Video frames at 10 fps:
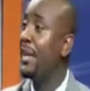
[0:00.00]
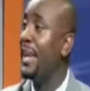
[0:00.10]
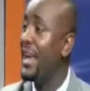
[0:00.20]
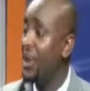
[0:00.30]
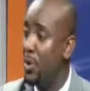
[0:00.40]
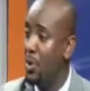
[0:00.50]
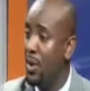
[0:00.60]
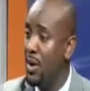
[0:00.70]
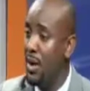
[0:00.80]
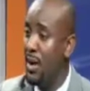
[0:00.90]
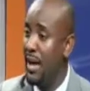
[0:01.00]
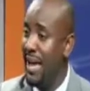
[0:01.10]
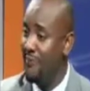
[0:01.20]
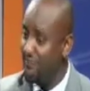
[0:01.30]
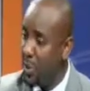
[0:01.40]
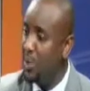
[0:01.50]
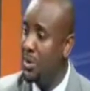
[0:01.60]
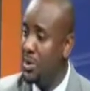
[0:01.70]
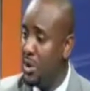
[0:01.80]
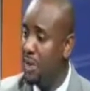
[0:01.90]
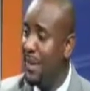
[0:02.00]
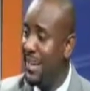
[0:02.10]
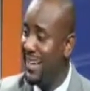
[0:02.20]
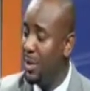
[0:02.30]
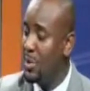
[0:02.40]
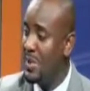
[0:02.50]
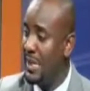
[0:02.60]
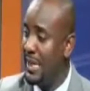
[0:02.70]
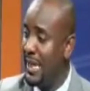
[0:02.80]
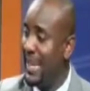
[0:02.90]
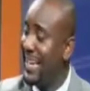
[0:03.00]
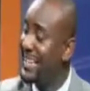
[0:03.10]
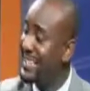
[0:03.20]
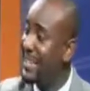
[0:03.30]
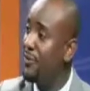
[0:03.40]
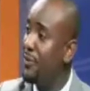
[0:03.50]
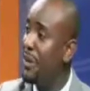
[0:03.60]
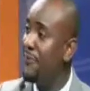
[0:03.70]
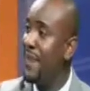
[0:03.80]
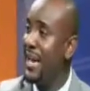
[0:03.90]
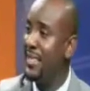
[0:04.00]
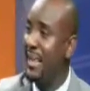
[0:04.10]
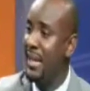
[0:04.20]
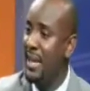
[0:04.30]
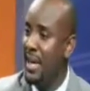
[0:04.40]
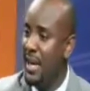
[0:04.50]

and I know I followed uniBank closely, and I can tell for a fact that